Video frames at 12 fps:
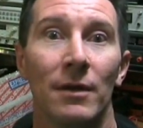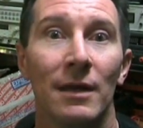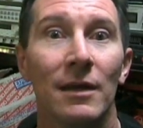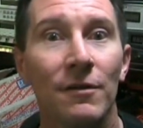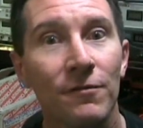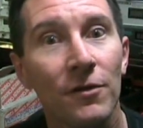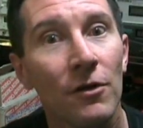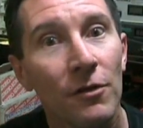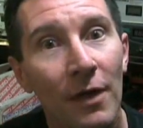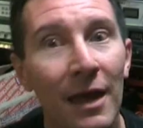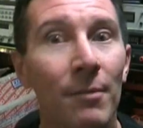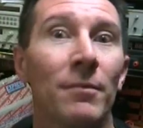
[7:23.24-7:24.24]
Interview
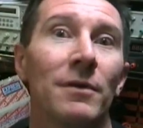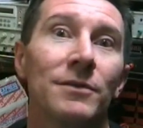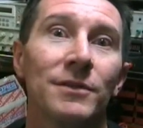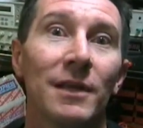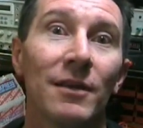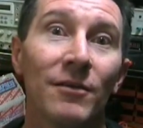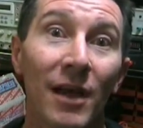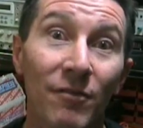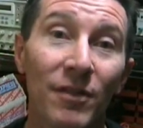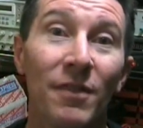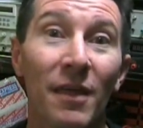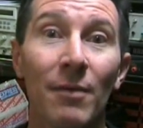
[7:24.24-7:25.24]
them instead of
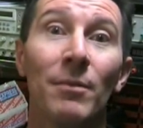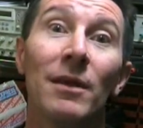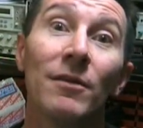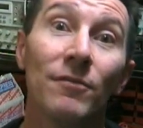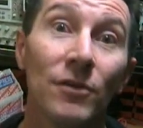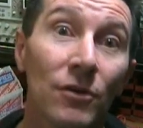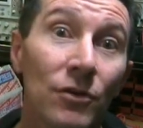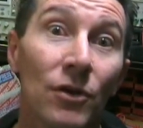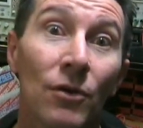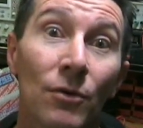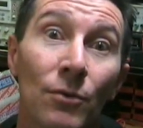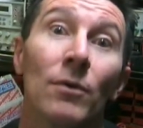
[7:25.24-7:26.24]
having them interview
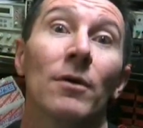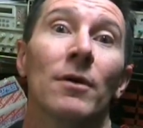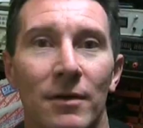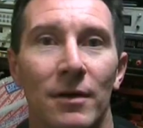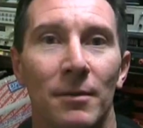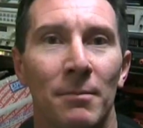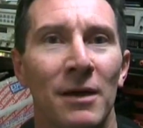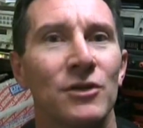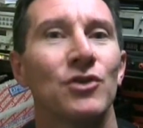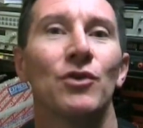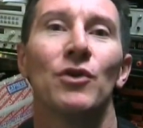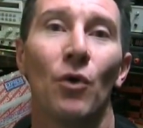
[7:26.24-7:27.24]
you.
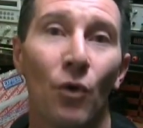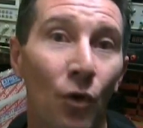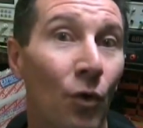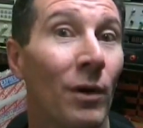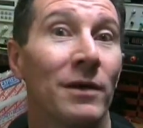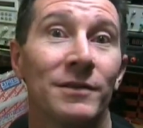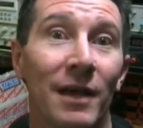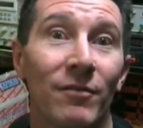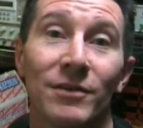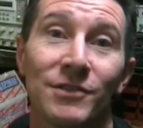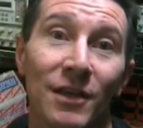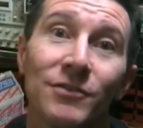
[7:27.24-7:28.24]
Make sure you always
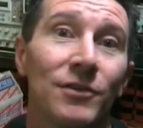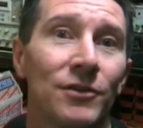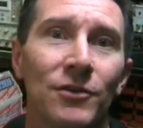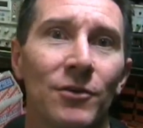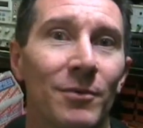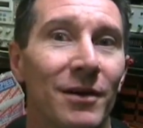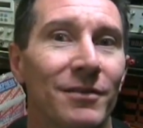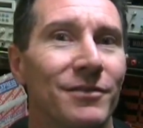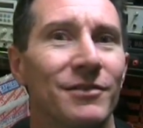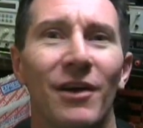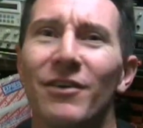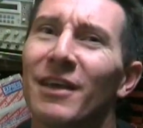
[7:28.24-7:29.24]
have a sense of humour.
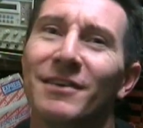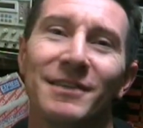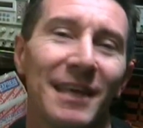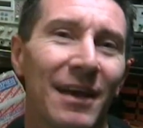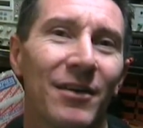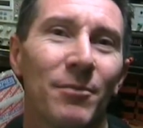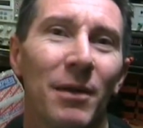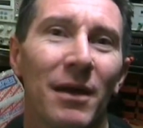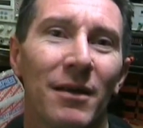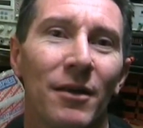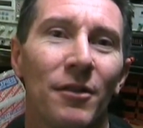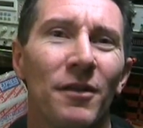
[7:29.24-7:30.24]
Don't get down
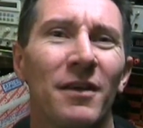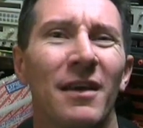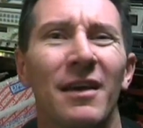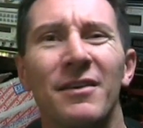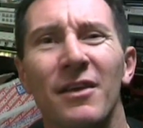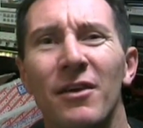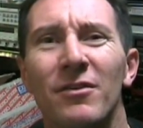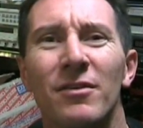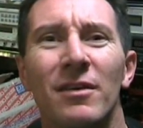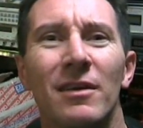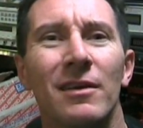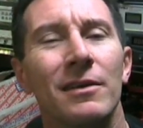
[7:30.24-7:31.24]
about anything and don't
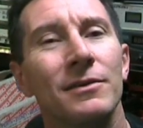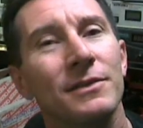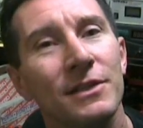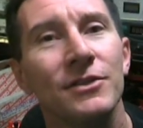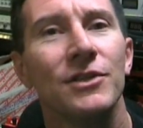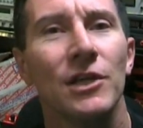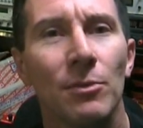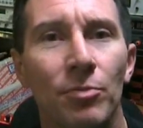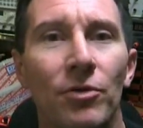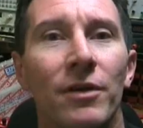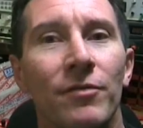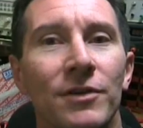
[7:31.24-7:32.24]
diss your
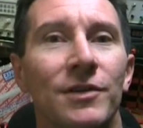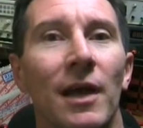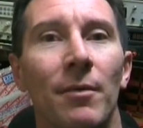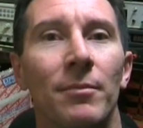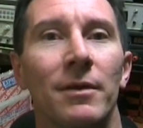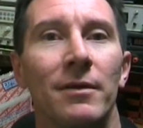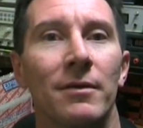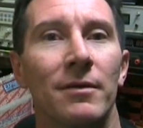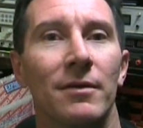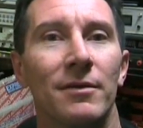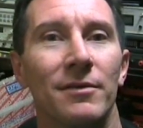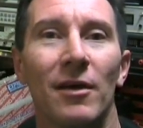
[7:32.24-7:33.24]
previous company.
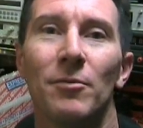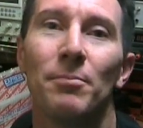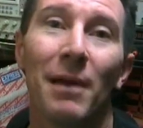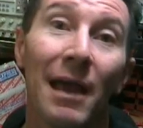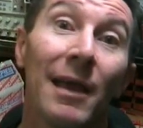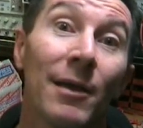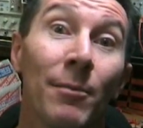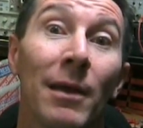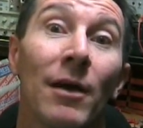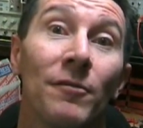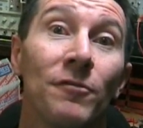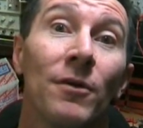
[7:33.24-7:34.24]
Don't bag them
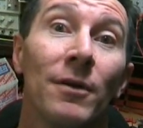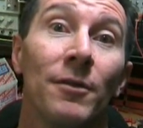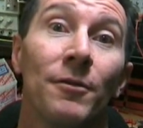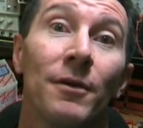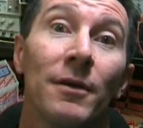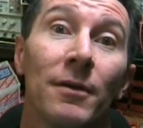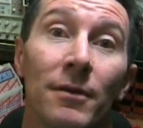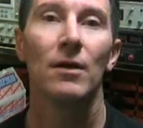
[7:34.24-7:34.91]
out for anything.